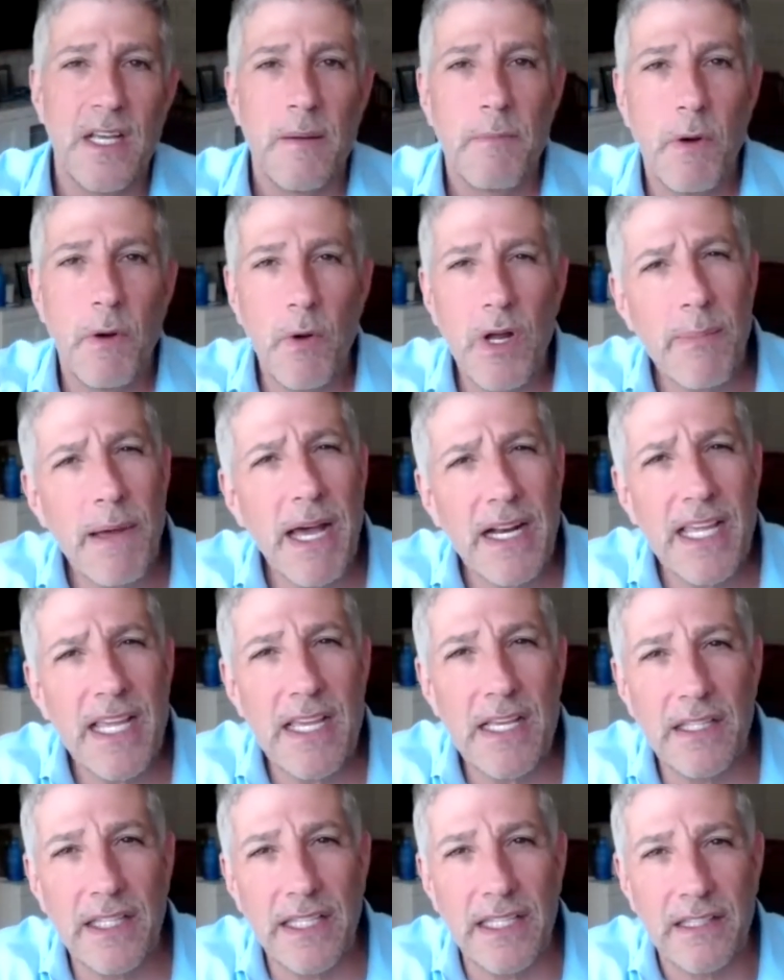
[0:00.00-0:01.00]
But what about
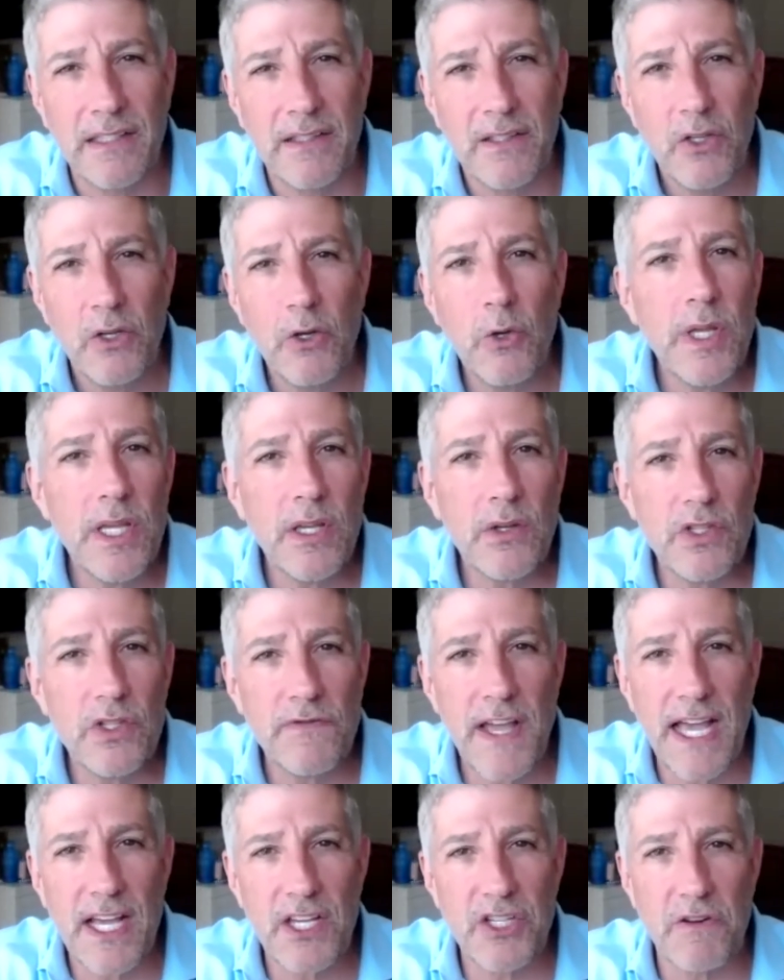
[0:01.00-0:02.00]
healing? Who heals
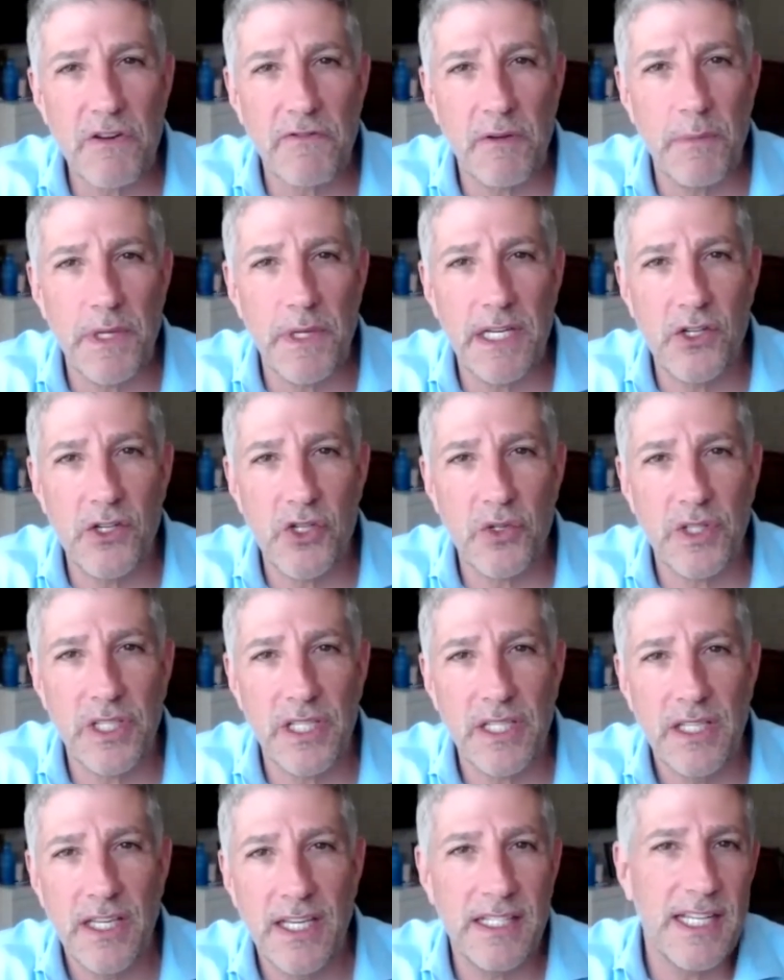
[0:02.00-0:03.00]
faster from an
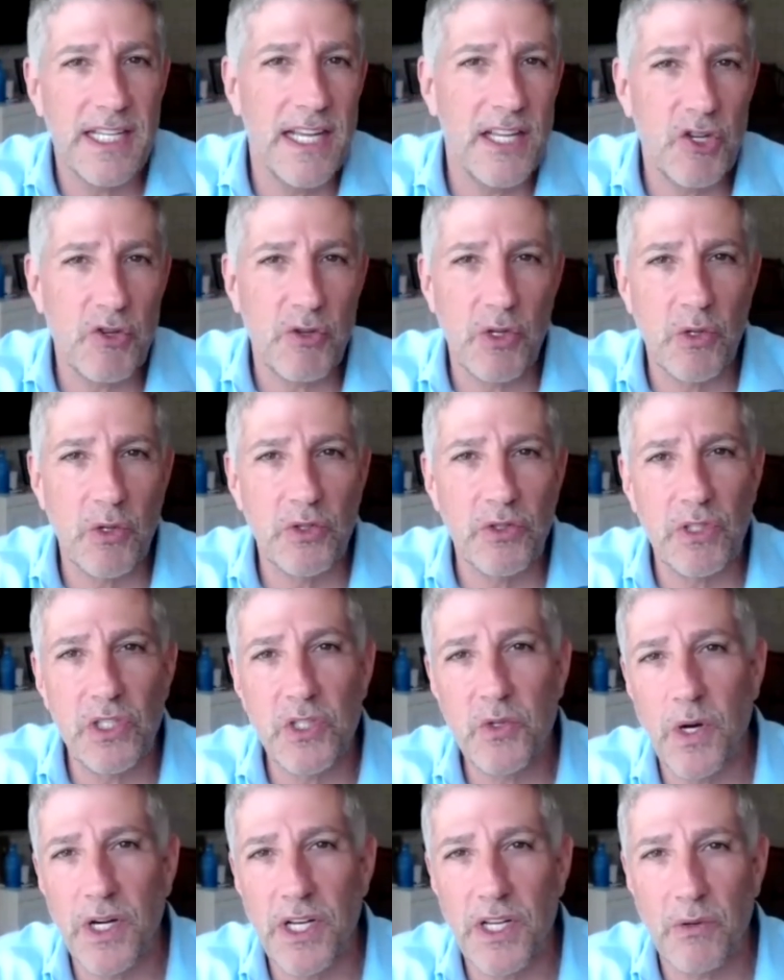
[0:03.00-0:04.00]
injury, a 10-year-old or a
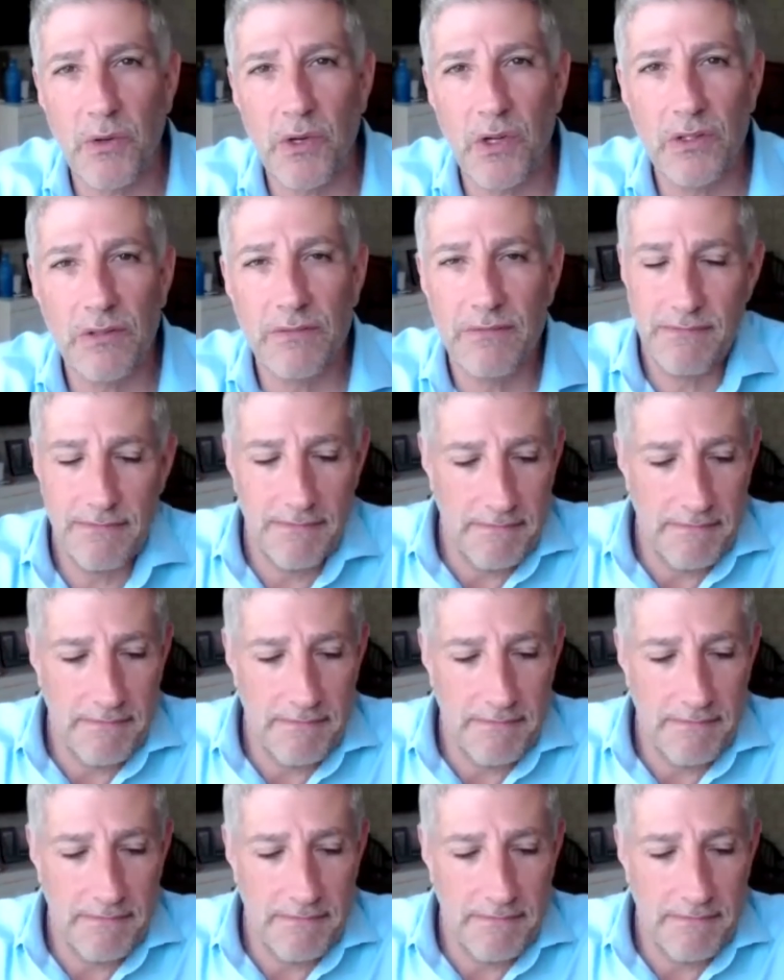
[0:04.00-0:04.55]
20-year-old?